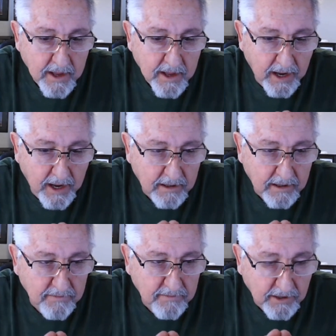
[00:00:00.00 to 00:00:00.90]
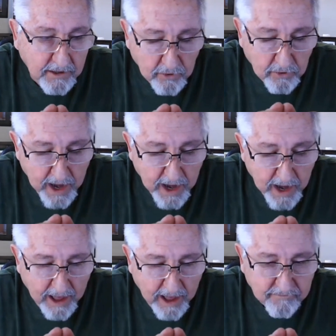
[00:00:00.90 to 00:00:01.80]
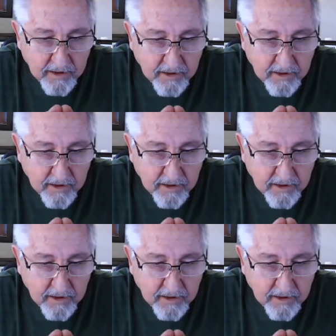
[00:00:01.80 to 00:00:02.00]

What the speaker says: And they do have,